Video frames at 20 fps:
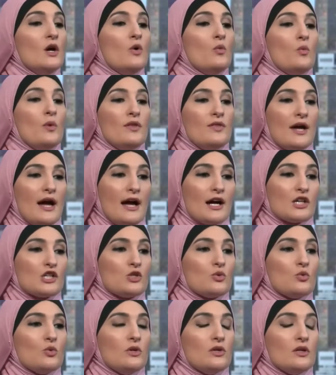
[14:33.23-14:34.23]
with
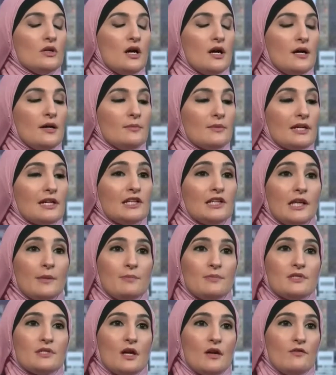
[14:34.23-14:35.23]
actual
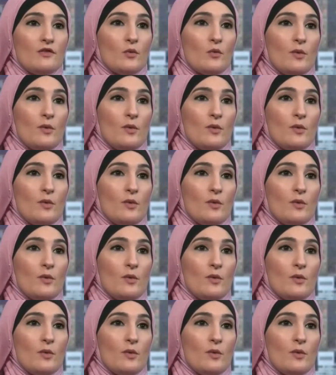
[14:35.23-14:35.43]
clips of the